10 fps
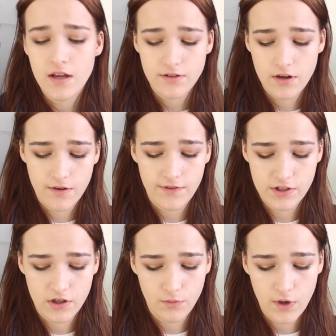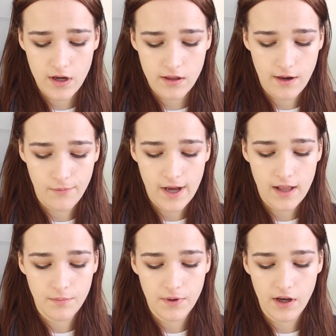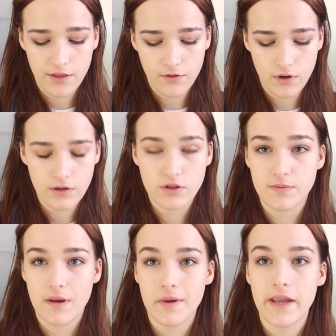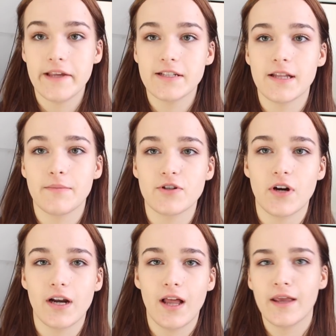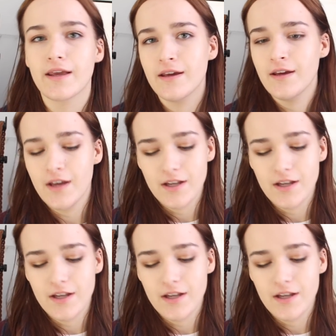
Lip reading: Don't know if it's going to work that well, but I thought it would just be a bit easier than me trying to like